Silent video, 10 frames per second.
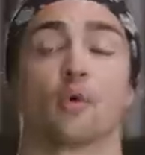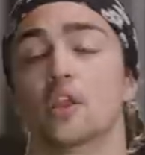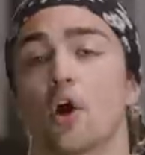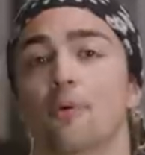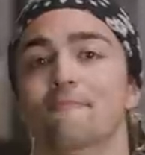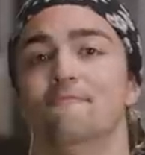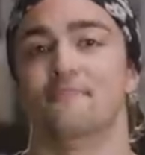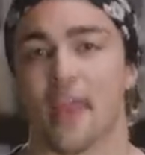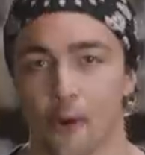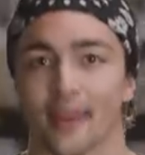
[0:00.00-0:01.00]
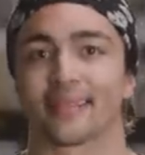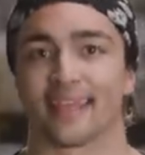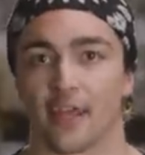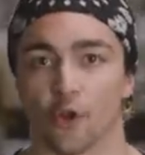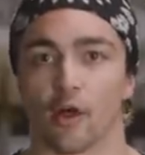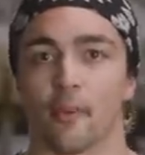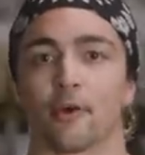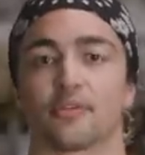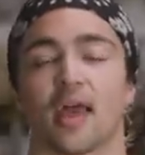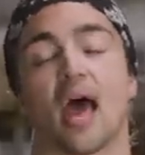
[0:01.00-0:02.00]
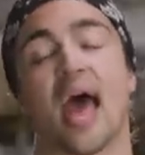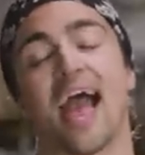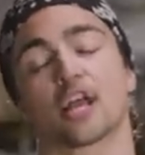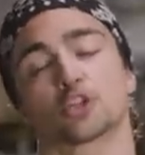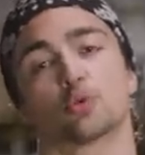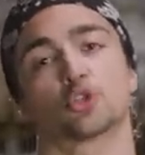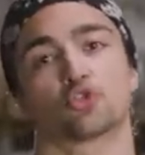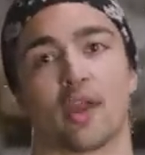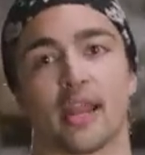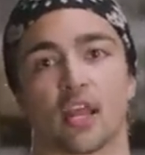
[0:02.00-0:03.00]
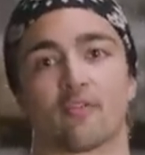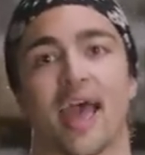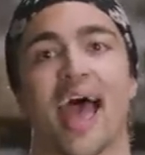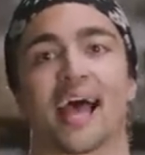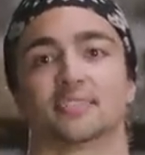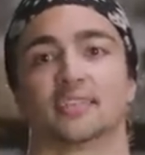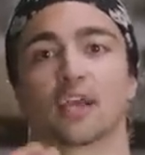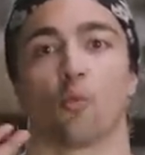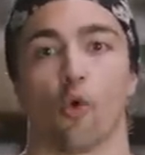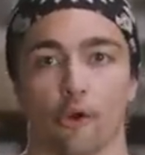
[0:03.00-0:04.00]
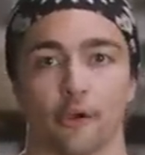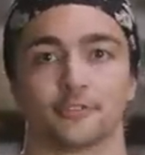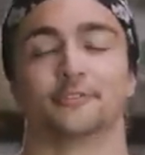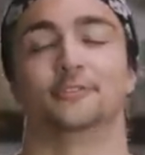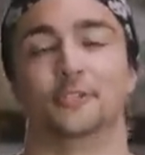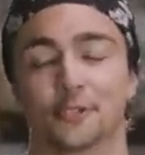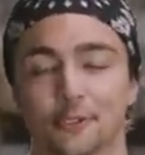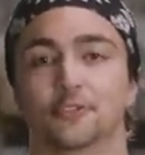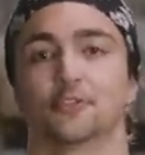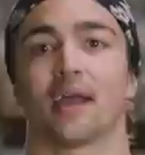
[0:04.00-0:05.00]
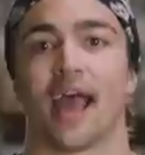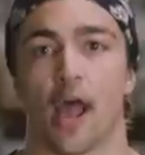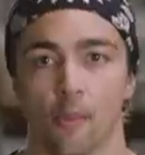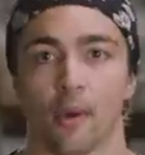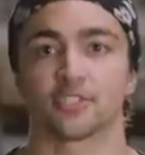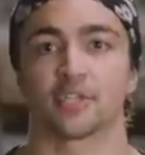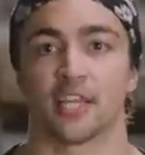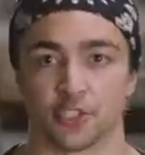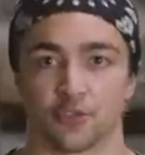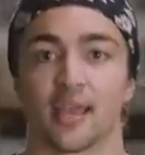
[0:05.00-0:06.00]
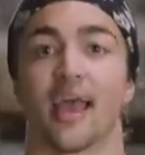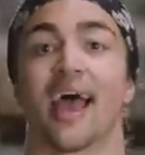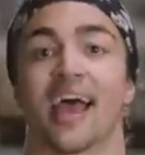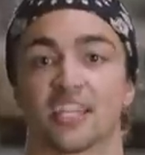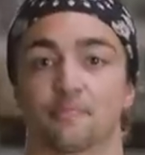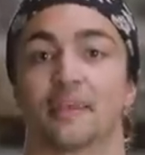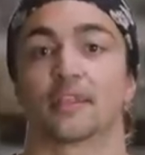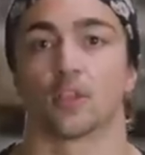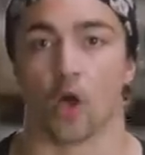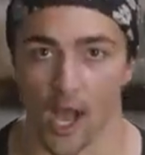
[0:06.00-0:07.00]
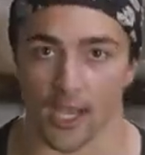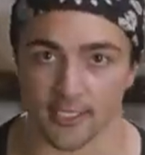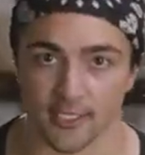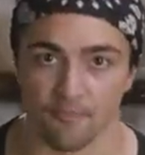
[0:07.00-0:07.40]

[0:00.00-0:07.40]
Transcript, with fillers: we know very little about the actual training of Aztec warriors due to how much history has been lost.